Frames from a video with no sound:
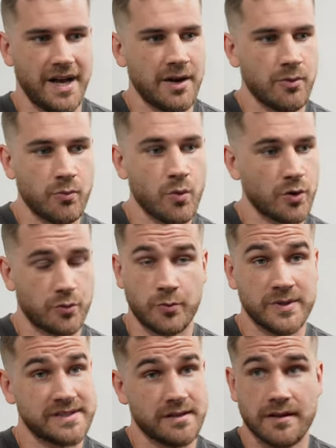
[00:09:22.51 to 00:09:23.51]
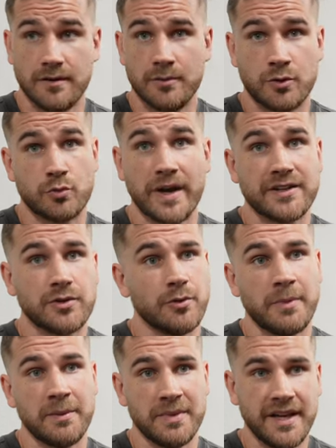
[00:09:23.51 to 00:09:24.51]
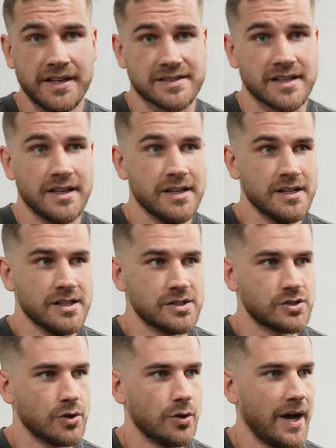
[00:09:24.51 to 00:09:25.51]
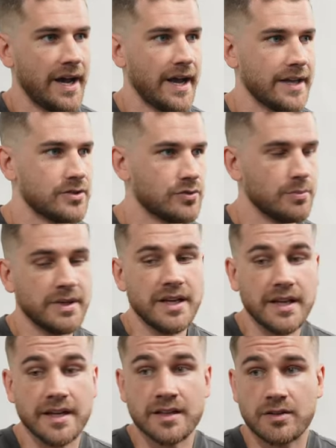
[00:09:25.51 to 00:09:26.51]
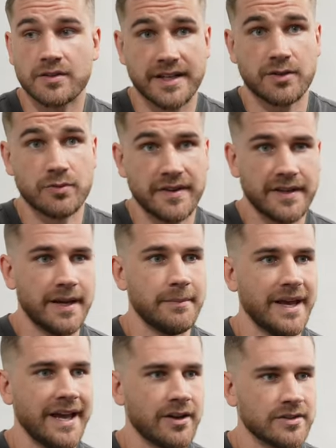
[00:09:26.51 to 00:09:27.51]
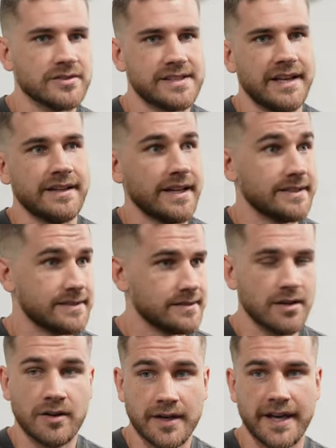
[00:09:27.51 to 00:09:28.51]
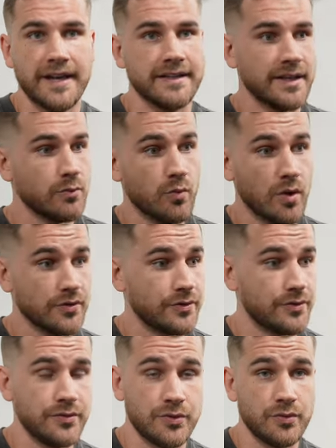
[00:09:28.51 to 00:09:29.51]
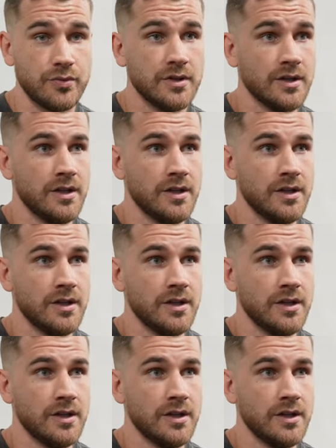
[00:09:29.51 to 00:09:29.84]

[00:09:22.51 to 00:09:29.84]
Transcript: I work with great human beings, so I had to be in contact with them and understand that, okay, they won't do